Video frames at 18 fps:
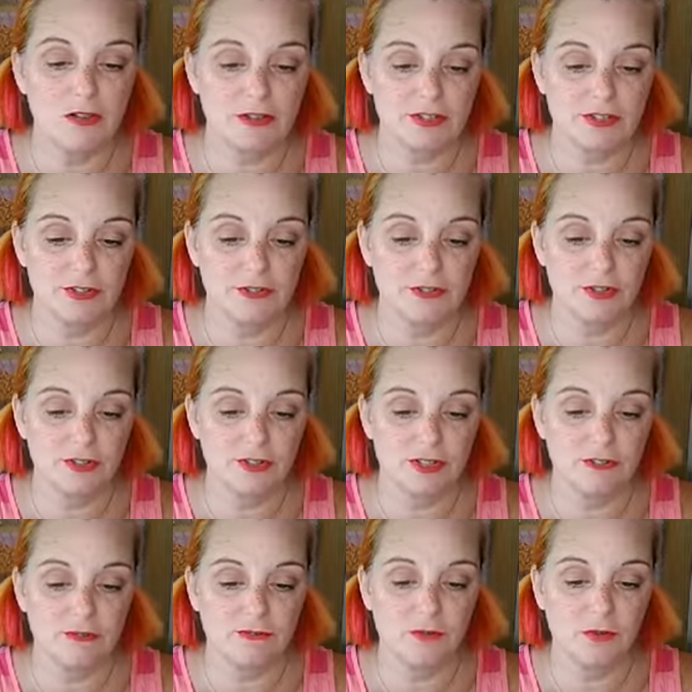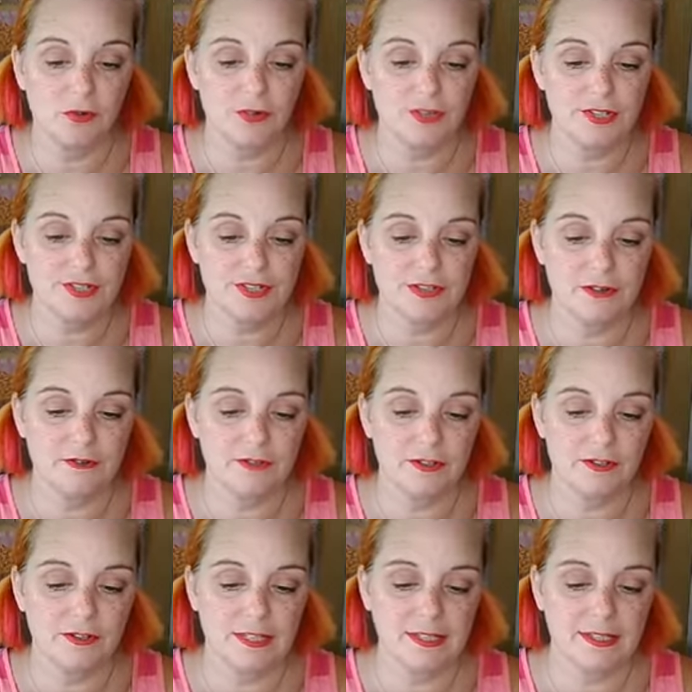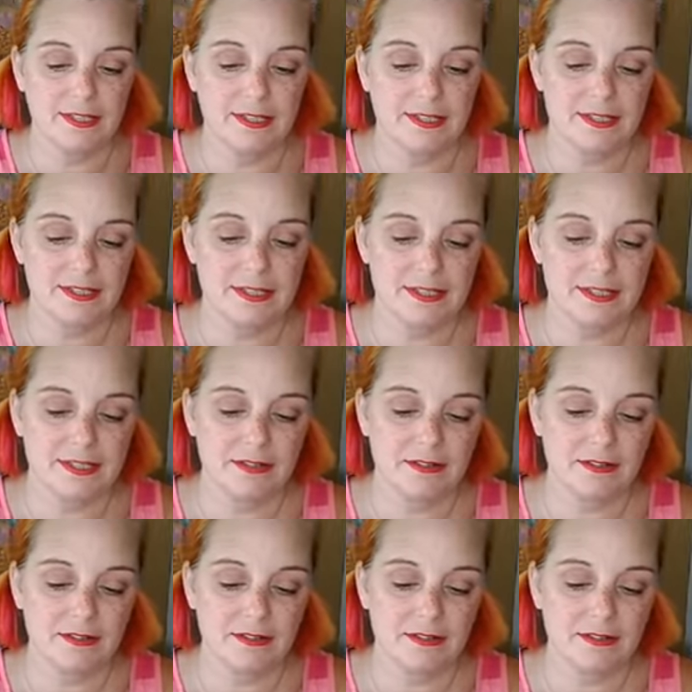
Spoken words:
So you're gonna fold this over like this.